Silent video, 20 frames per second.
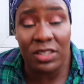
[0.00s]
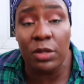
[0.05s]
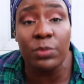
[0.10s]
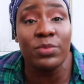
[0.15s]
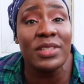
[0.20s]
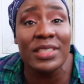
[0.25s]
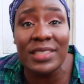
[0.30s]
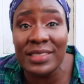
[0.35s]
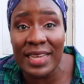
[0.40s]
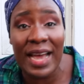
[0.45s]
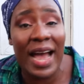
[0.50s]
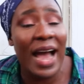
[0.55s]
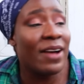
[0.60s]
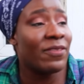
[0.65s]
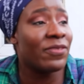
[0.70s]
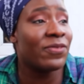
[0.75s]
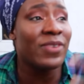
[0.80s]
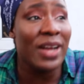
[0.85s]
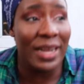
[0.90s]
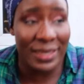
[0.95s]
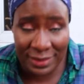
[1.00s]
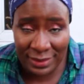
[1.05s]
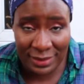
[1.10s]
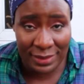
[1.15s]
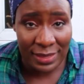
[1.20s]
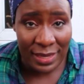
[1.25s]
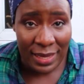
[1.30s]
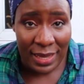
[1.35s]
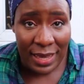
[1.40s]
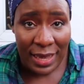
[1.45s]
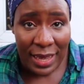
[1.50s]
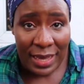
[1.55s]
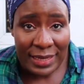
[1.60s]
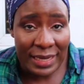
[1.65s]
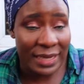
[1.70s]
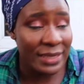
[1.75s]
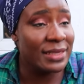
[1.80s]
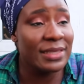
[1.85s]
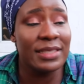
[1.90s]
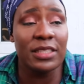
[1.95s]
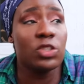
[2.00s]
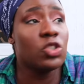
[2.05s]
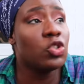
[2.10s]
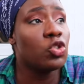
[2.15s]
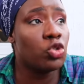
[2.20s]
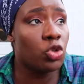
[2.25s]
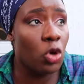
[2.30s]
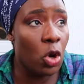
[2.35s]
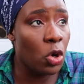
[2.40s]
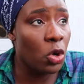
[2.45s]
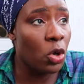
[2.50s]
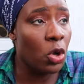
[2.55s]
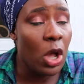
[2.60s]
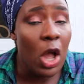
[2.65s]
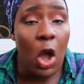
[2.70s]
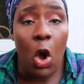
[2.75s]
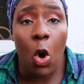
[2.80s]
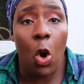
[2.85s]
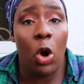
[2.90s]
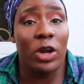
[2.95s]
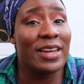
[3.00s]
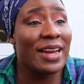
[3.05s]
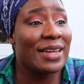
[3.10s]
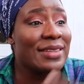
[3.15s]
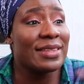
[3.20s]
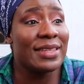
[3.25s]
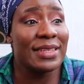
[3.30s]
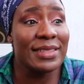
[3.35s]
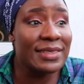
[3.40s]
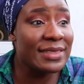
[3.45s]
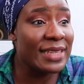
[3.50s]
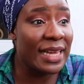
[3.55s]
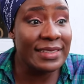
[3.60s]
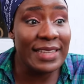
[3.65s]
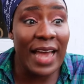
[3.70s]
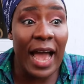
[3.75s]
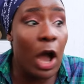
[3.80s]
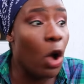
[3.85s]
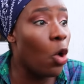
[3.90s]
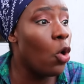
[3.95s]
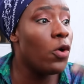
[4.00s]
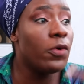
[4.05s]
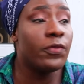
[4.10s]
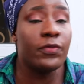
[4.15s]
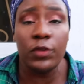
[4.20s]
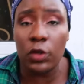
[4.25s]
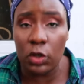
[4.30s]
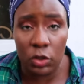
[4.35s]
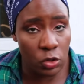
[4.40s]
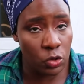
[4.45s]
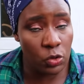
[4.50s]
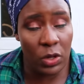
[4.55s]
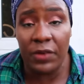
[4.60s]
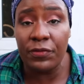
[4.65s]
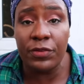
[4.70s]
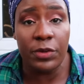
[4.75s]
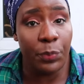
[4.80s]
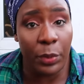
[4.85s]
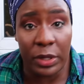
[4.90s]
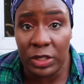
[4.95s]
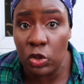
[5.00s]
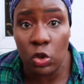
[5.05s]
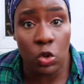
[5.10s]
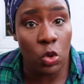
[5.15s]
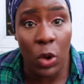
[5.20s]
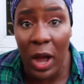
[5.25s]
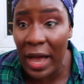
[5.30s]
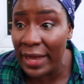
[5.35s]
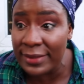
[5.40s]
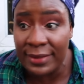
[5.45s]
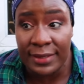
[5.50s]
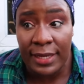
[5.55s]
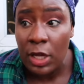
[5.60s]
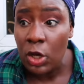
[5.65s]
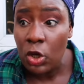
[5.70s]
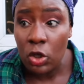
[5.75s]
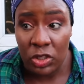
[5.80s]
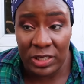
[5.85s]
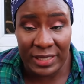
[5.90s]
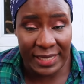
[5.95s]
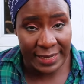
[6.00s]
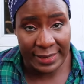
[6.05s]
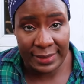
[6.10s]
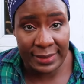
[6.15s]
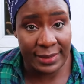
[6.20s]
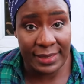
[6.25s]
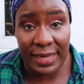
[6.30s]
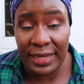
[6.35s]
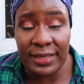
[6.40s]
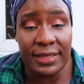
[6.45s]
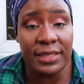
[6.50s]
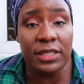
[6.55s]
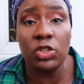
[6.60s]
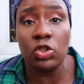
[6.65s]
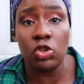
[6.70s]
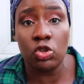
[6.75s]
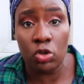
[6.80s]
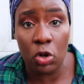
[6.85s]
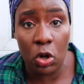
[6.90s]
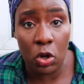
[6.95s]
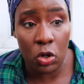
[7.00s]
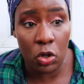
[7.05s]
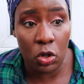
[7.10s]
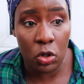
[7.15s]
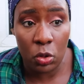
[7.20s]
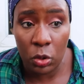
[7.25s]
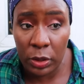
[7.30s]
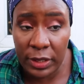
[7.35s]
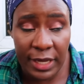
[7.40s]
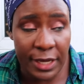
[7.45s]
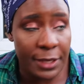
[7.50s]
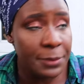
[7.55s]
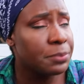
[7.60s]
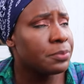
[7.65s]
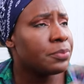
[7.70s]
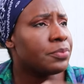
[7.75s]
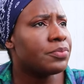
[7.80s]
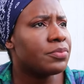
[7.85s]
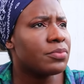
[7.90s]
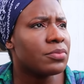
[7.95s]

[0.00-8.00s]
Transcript: There are some things that are facts, that this thing is wrong. Or there are things that are obvious to everybody who has sense, that this thing is wrong, okay?